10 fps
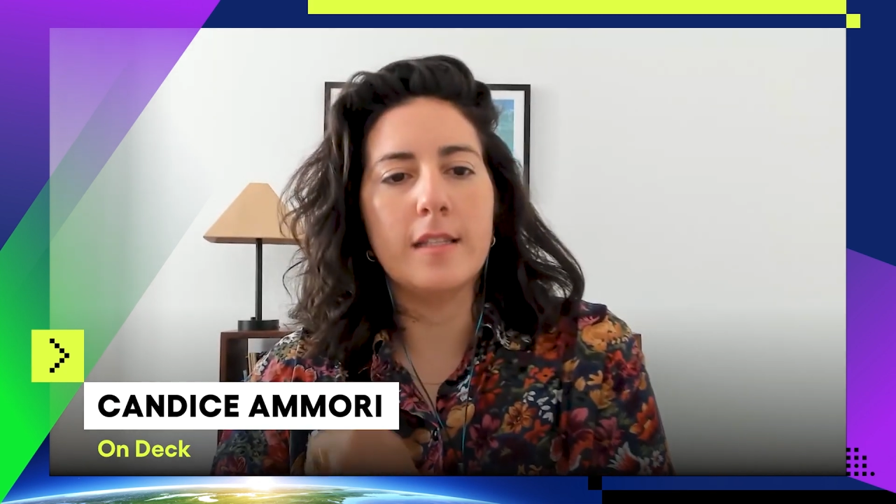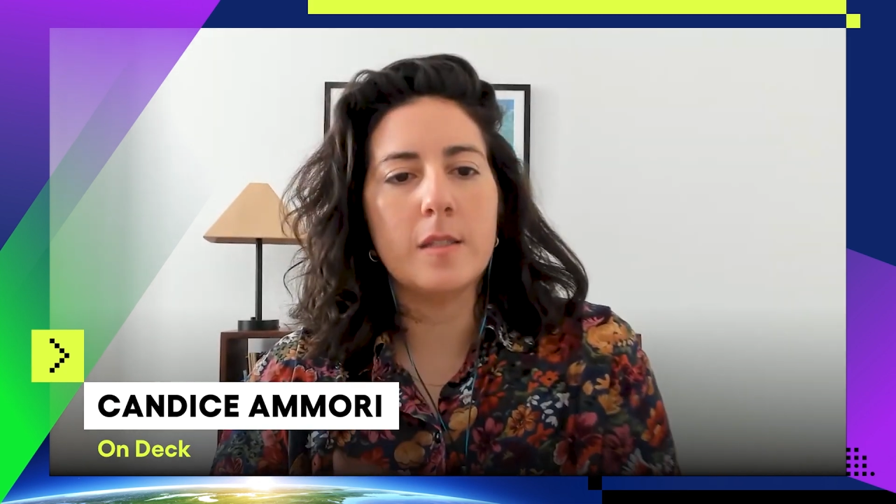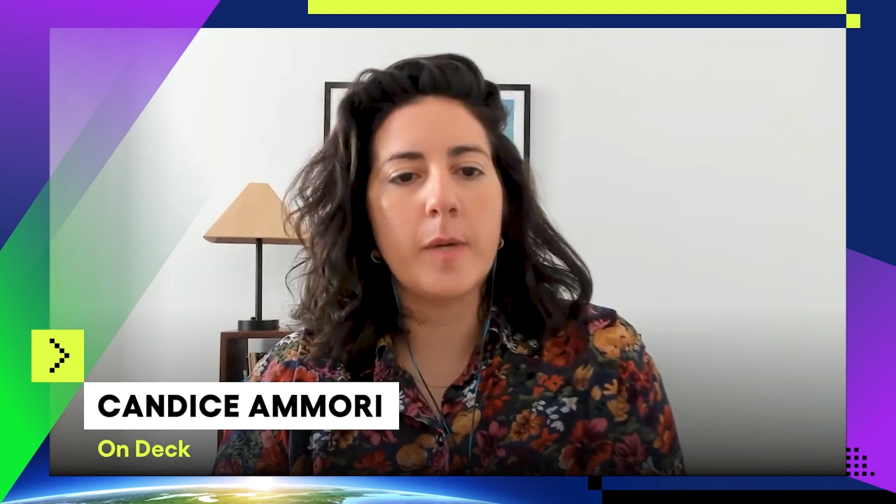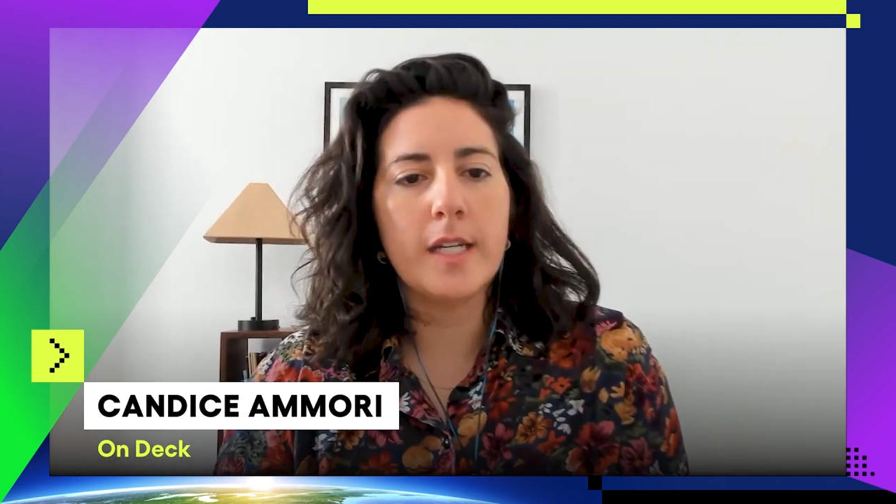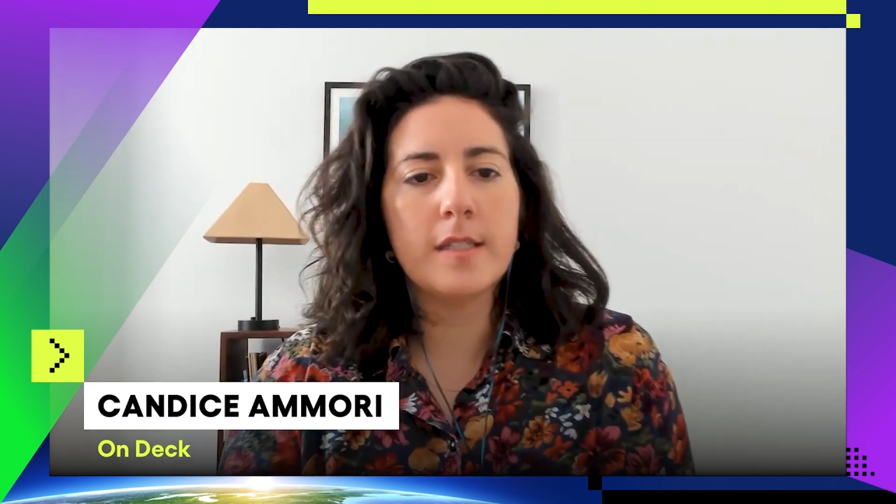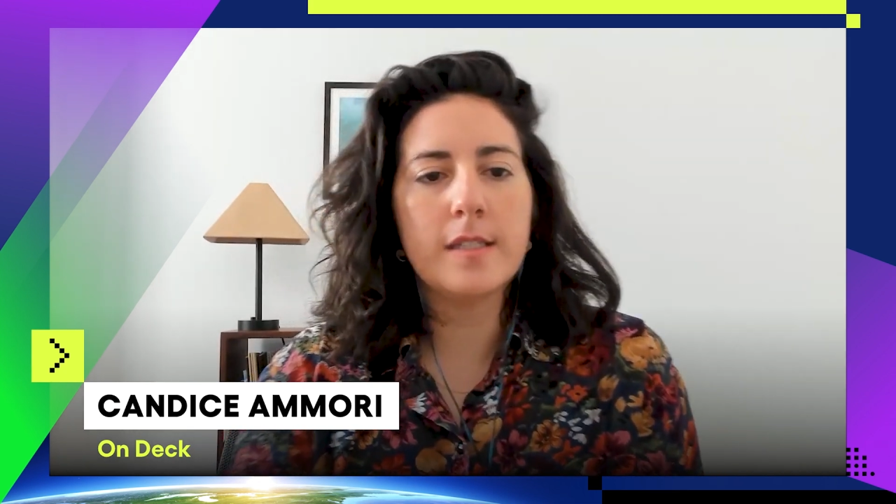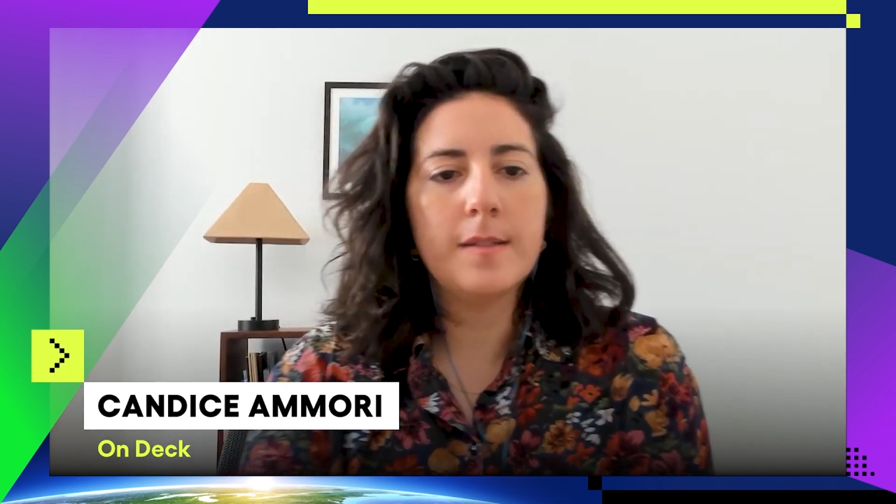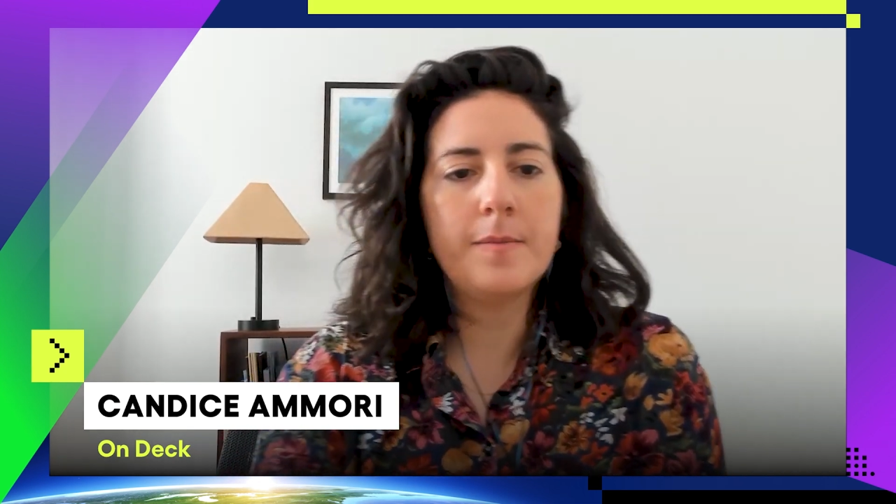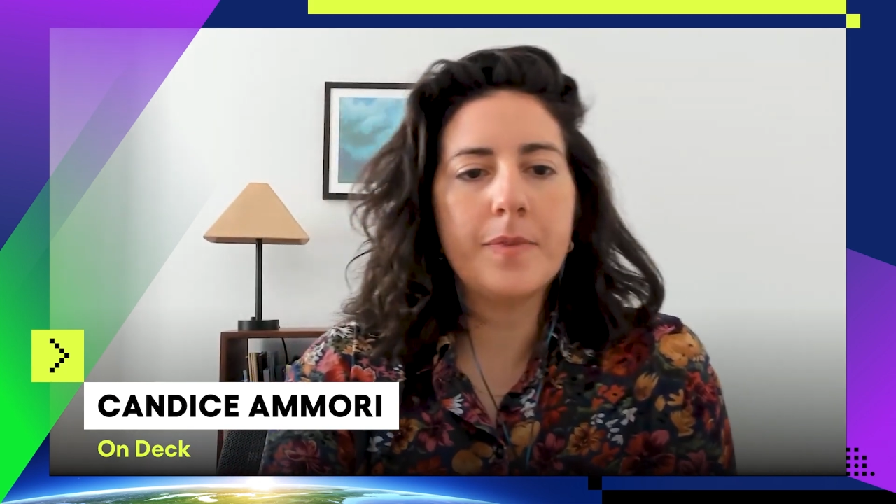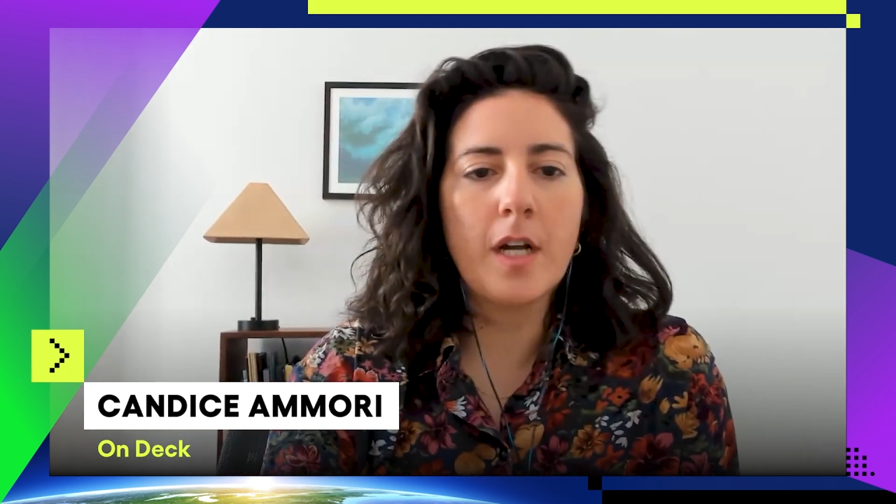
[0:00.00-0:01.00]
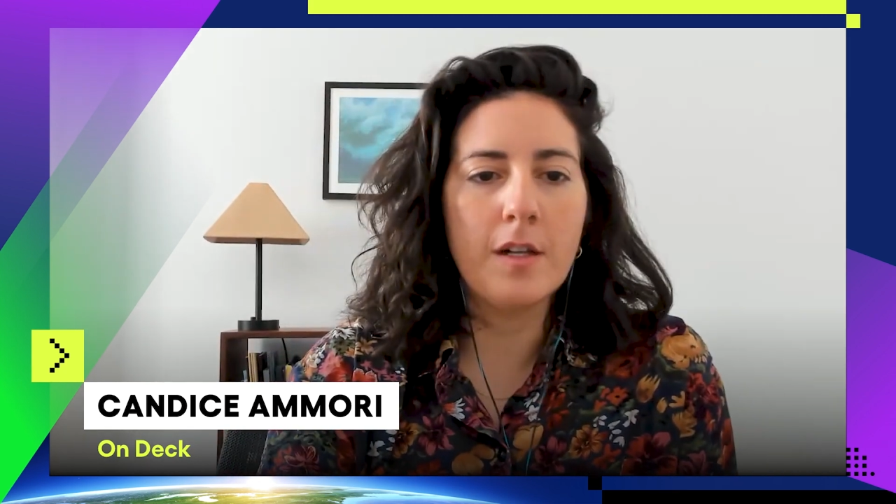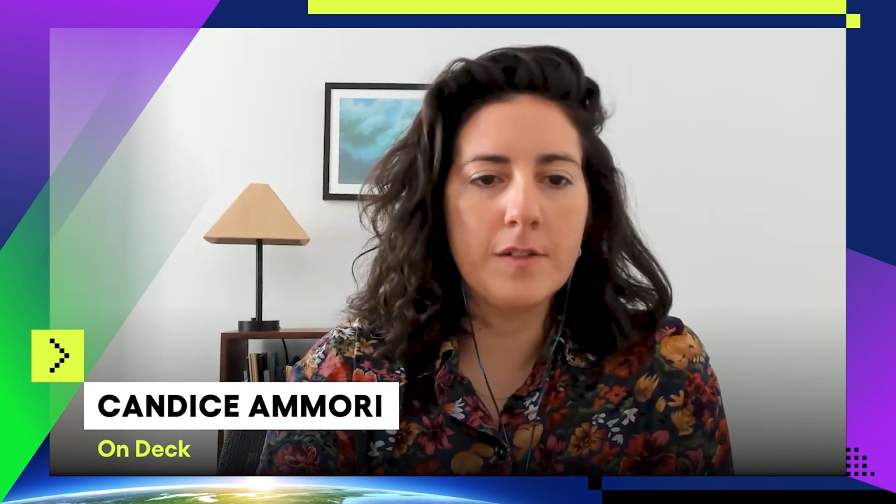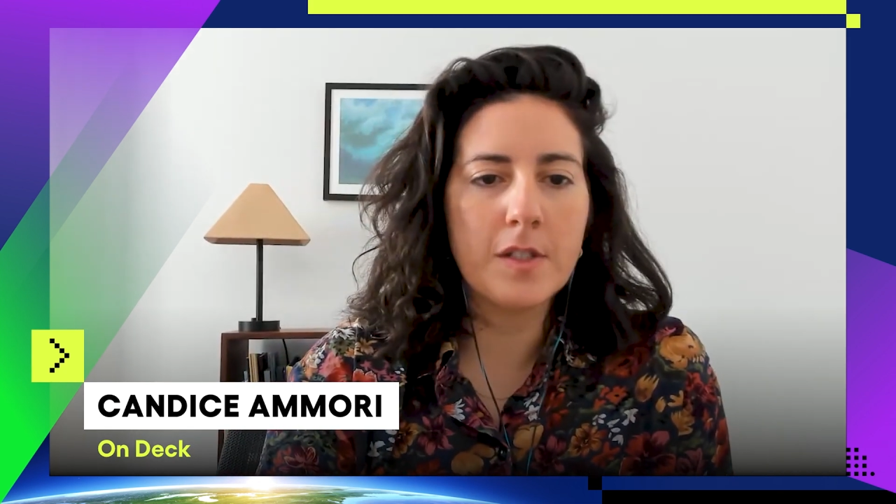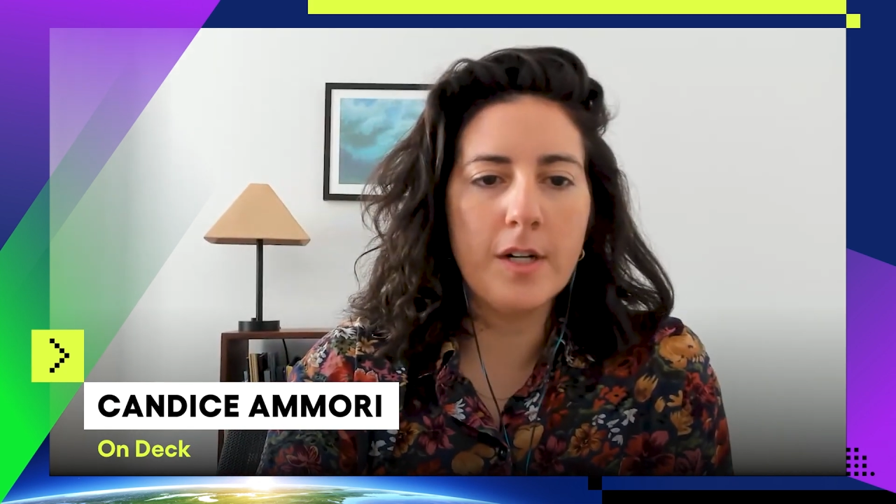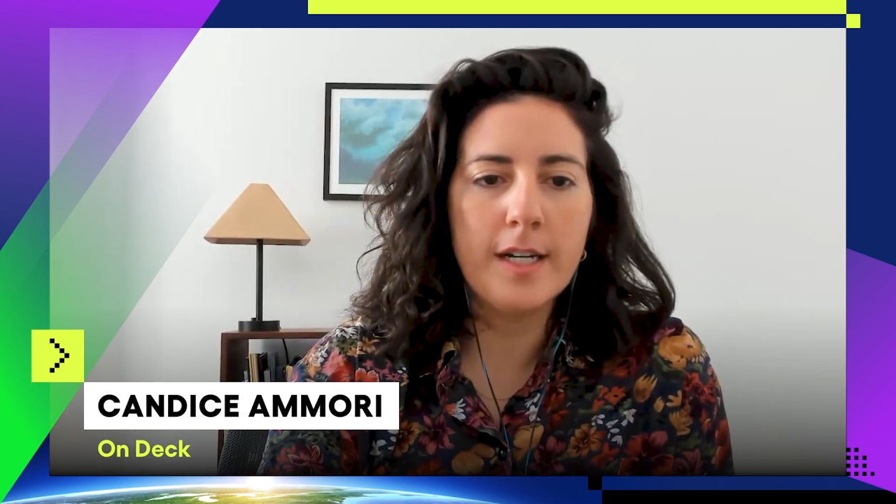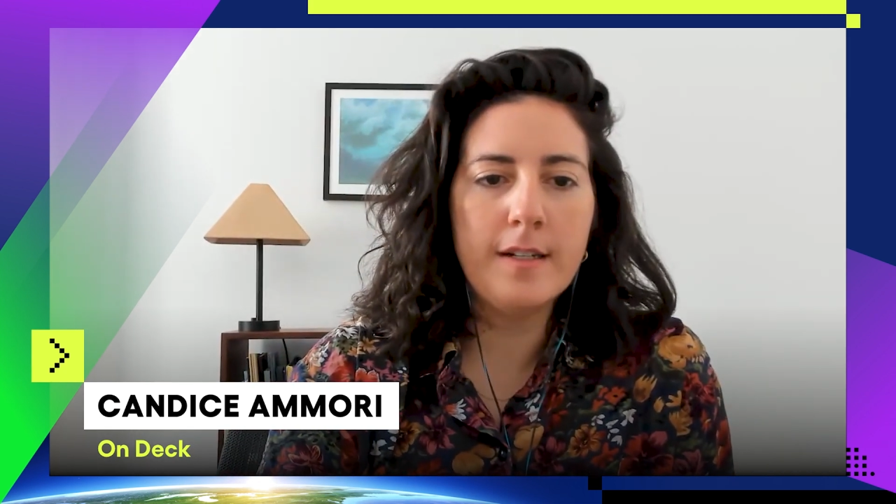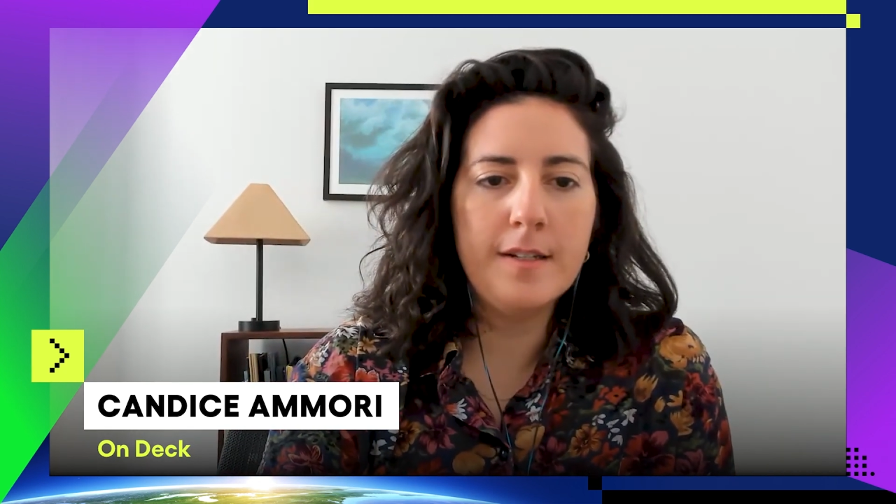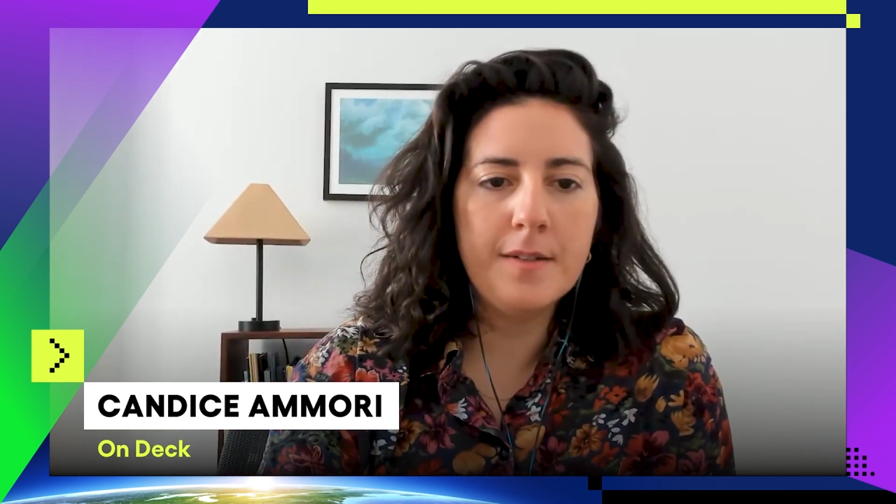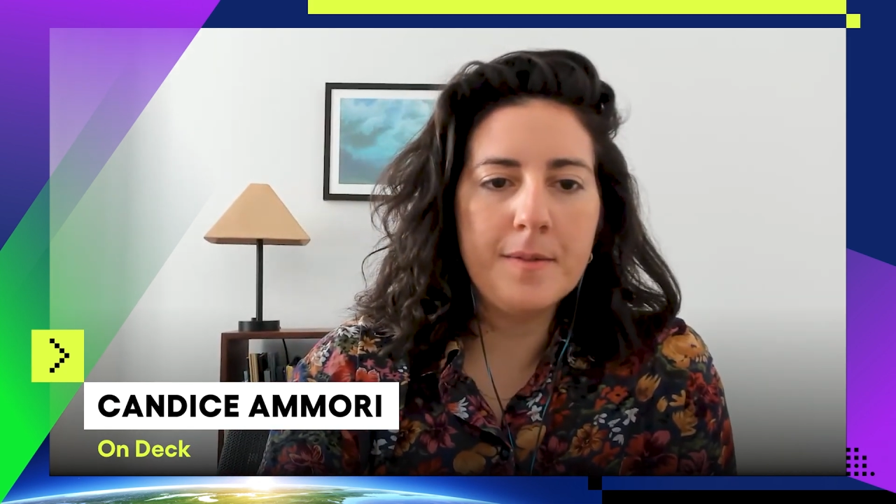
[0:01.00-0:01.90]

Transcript: this space? Carlos, go ahead.